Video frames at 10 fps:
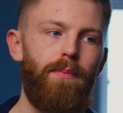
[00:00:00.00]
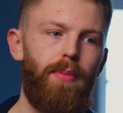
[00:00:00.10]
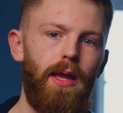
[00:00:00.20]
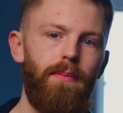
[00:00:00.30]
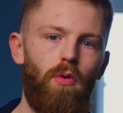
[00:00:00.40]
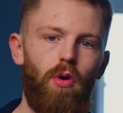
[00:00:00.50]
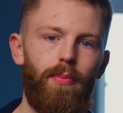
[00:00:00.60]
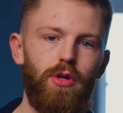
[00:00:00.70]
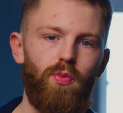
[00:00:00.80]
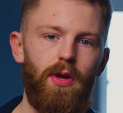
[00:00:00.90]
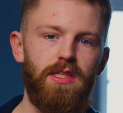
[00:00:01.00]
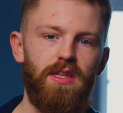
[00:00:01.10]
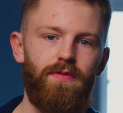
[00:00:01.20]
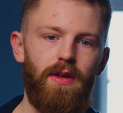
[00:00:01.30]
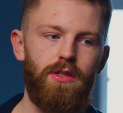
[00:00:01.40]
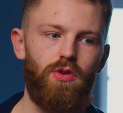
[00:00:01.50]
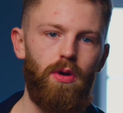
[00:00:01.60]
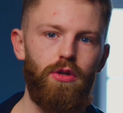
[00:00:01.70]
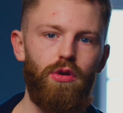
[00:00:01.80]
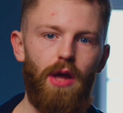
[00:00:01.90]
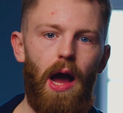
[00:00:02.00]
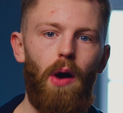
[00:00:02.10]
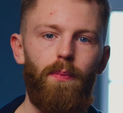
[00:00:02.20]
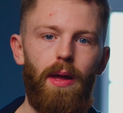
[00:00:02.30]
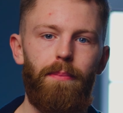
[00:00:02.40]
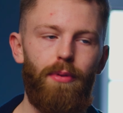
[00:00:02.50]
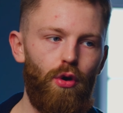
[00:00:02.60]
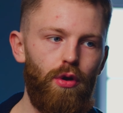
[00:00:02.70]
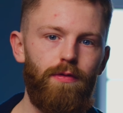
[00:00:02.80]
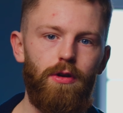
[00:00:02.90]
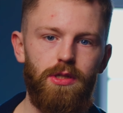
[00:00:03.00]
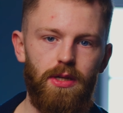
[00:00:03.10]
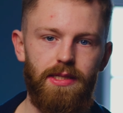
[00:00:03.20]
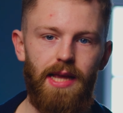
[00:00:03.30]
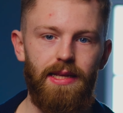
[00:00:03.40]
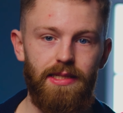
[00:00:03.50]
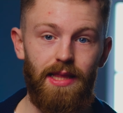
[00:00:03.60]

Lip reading: being more persuasive is going to help improve your success,